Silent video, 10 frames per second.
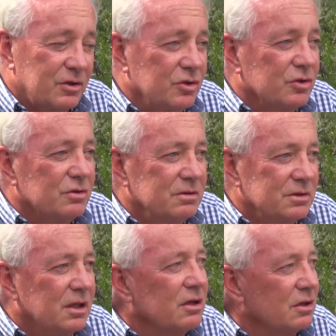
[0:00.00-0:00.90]
I do,
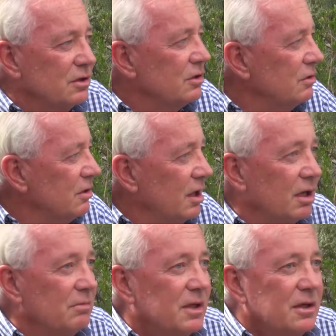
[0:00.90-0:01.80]
yeah, I do.
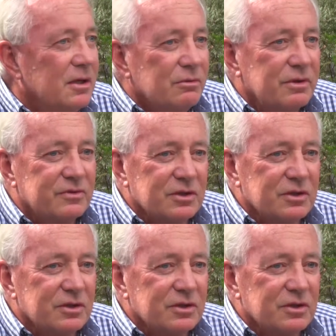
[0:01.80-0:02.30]
We've